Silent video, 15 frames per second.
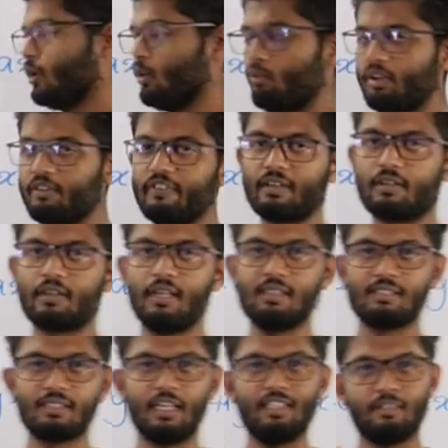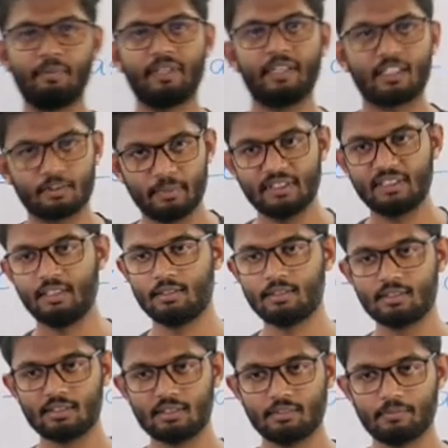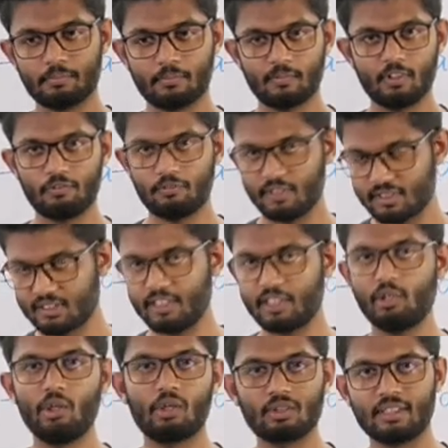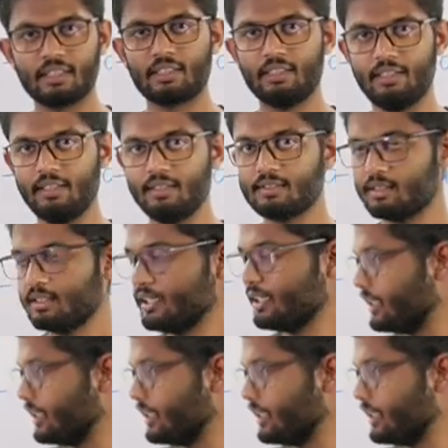When factorizing algebraic expressions, first thing you have to check is